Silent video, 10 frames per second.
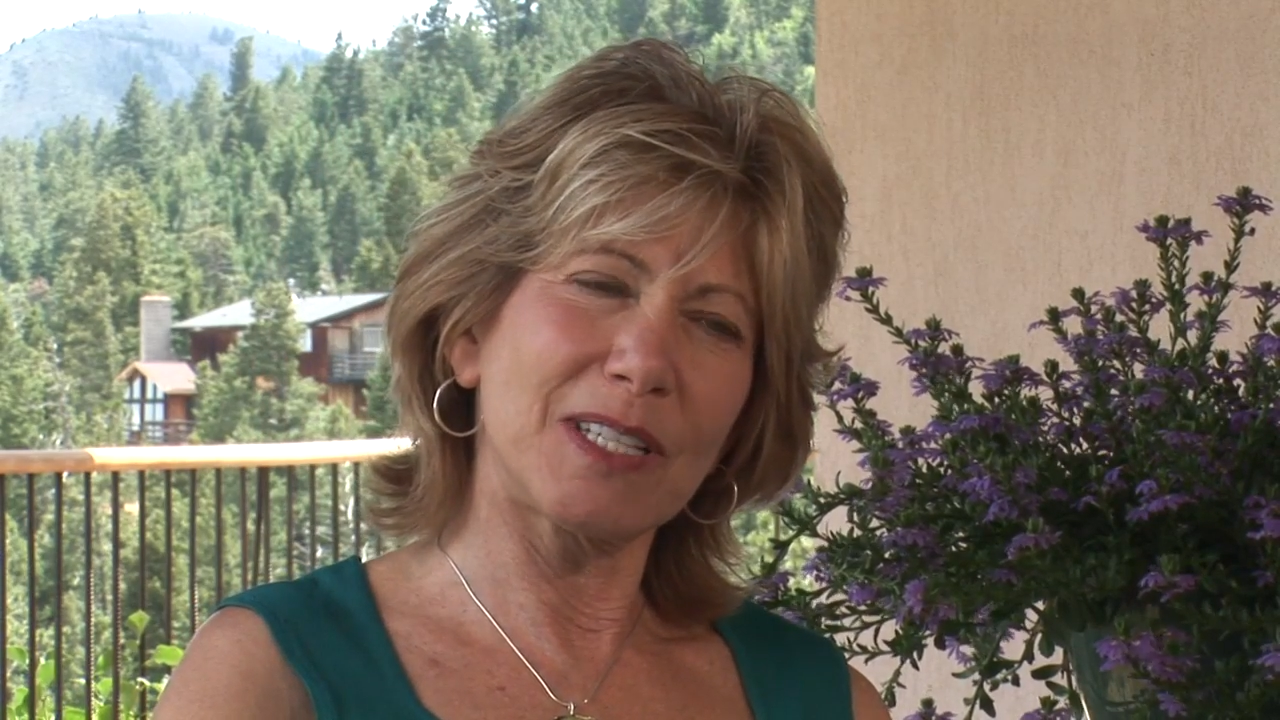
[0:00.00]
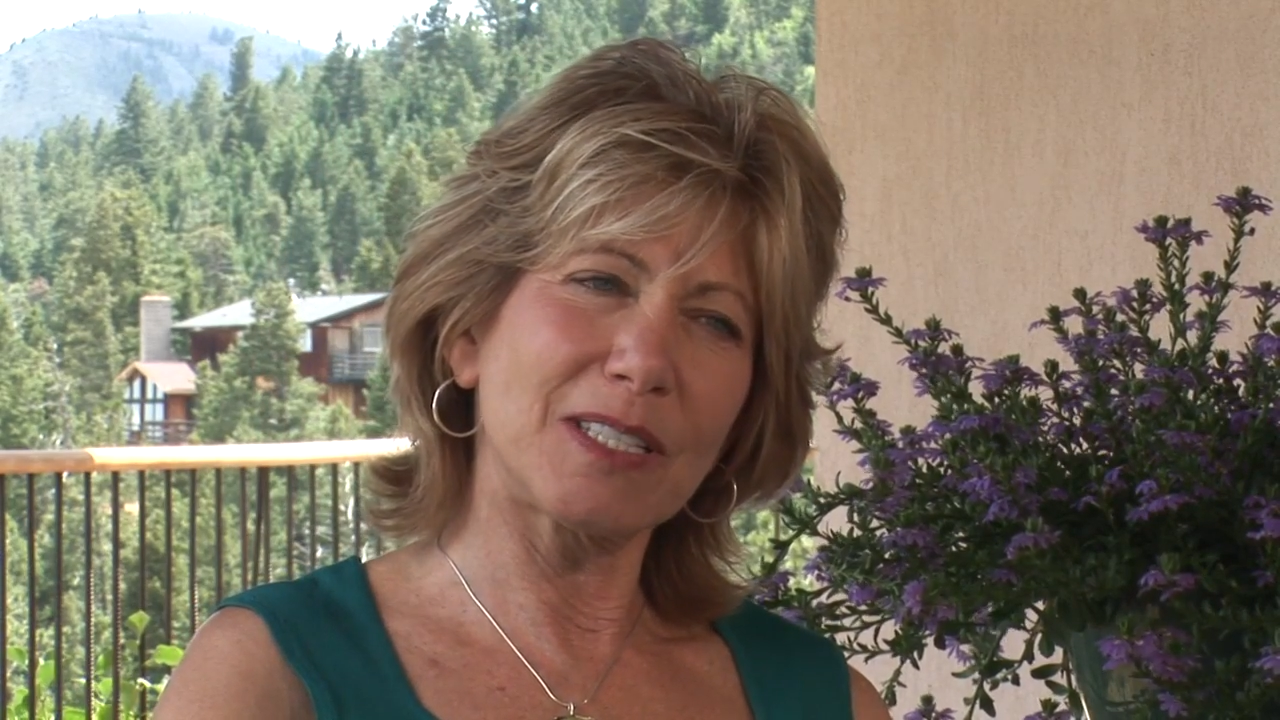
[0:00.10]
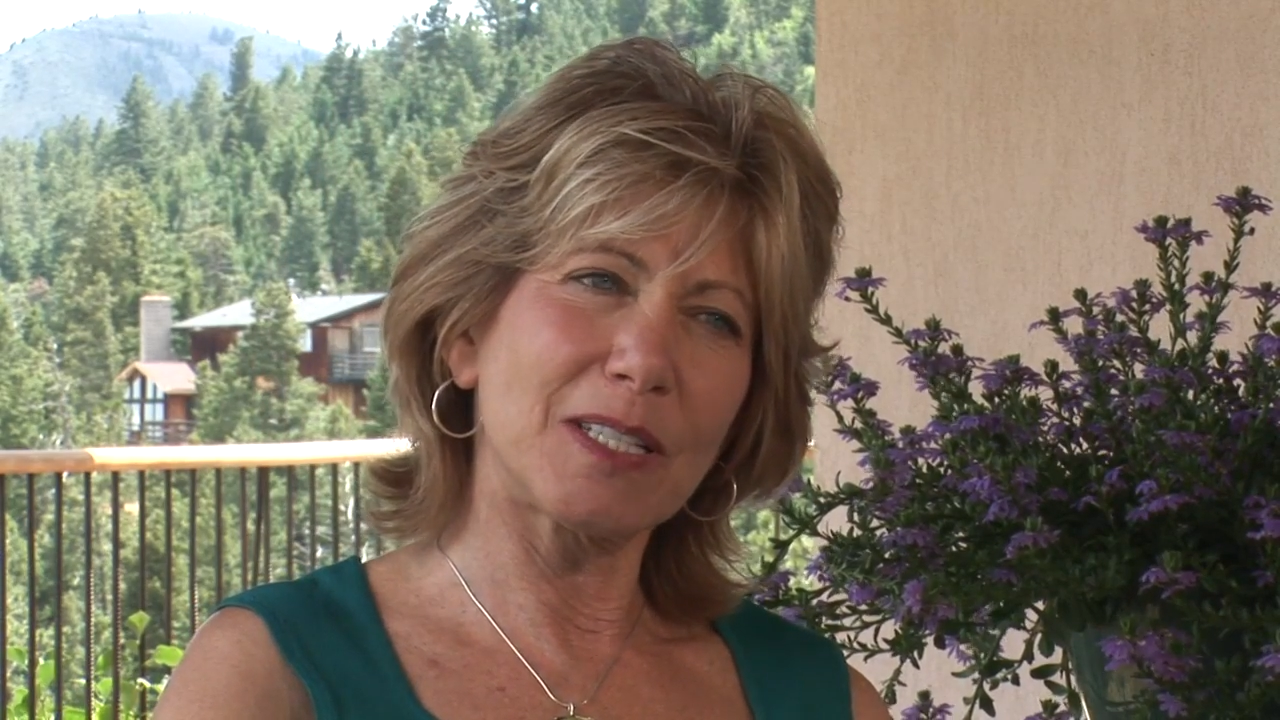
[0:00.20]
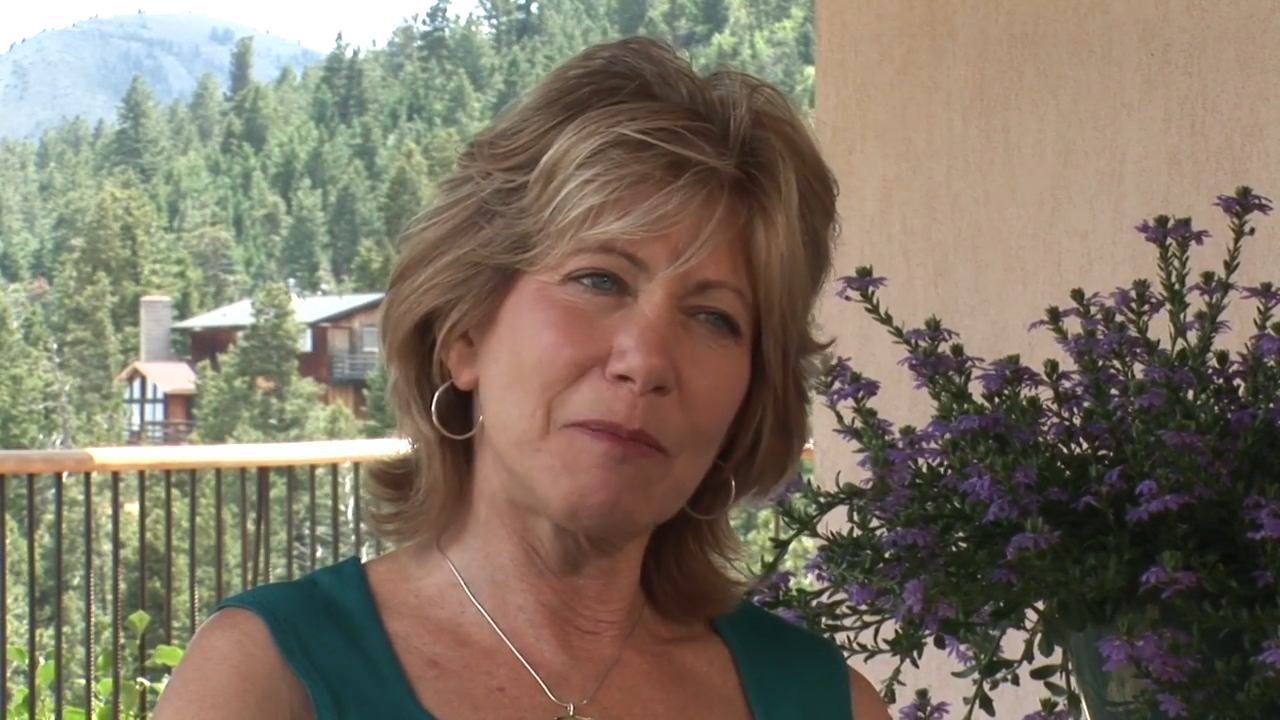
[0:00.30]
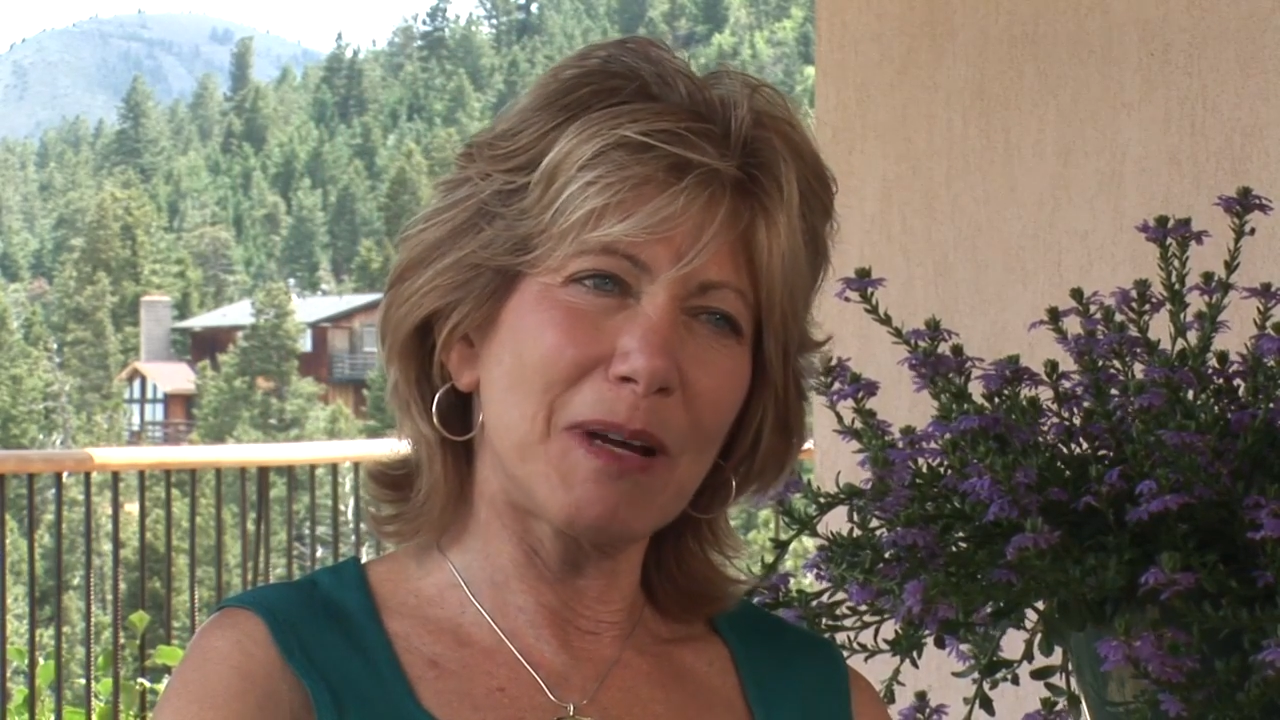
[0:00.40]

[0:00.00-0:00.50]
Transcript: this in